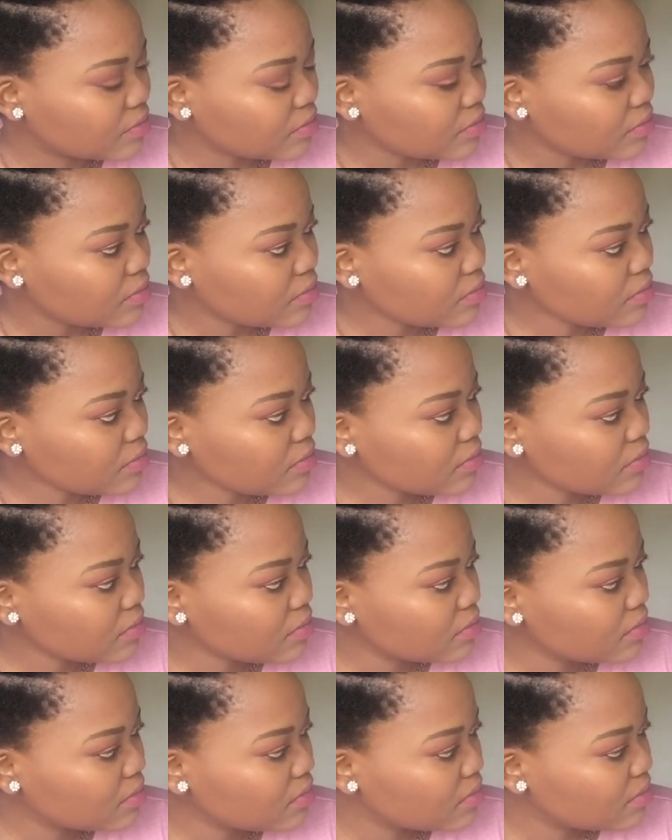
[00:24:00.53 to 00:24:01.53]

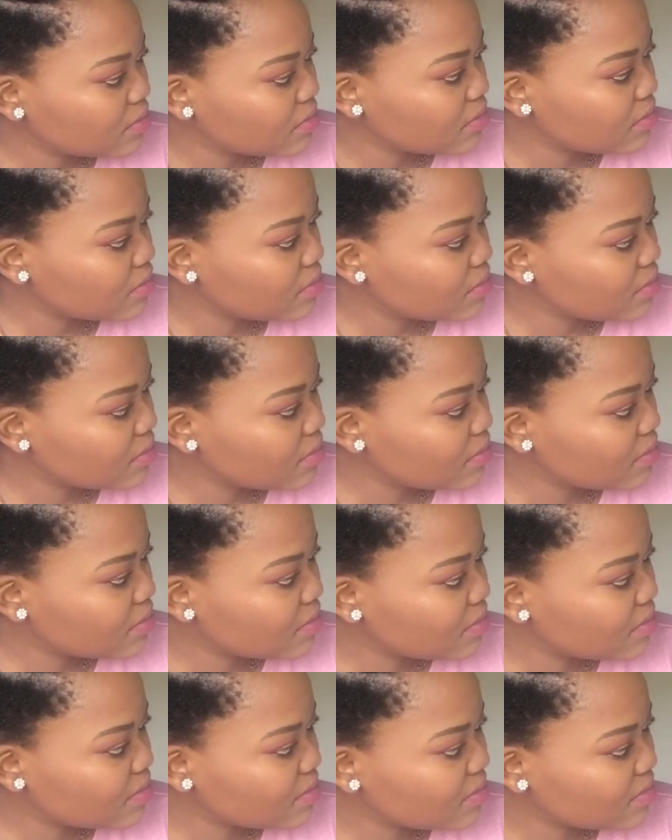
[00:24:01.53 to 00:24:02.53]

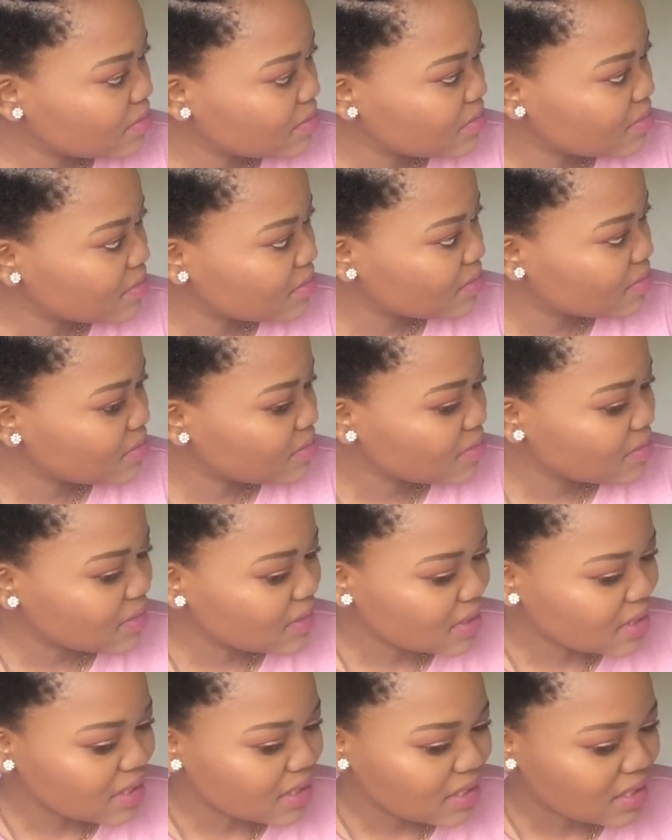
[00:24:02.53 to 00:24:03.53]

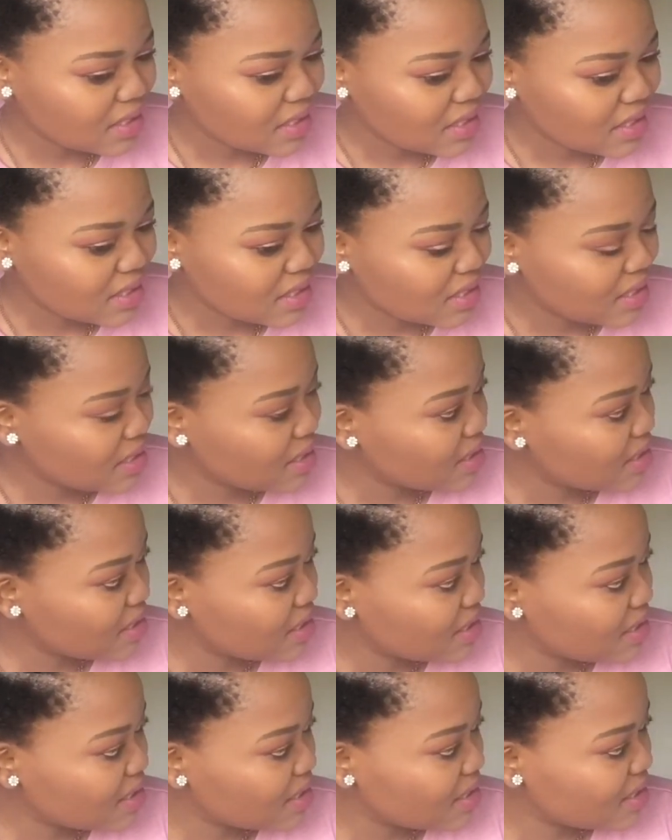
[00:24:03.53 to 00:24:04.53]

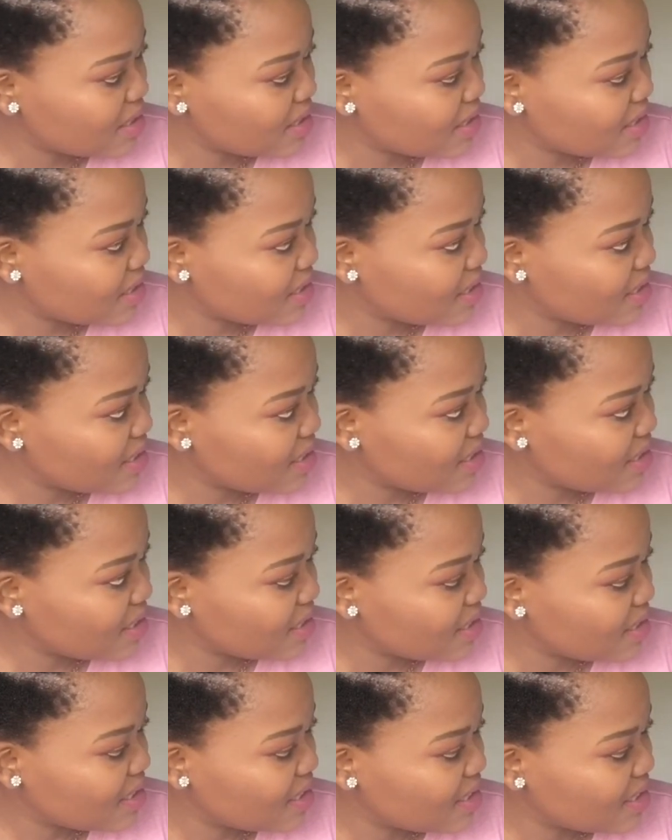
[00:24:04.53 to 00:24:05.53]

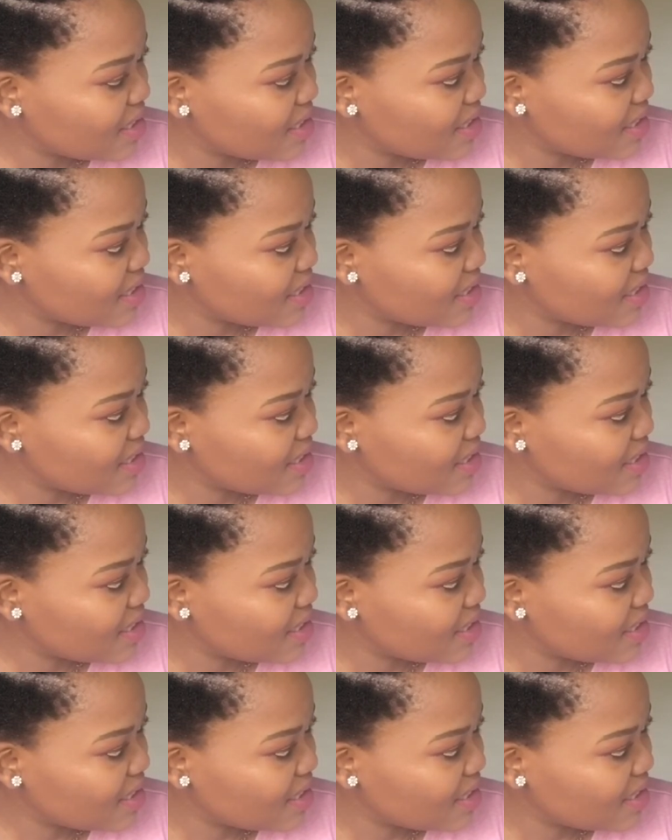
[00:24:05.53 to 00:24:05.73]
[no speech]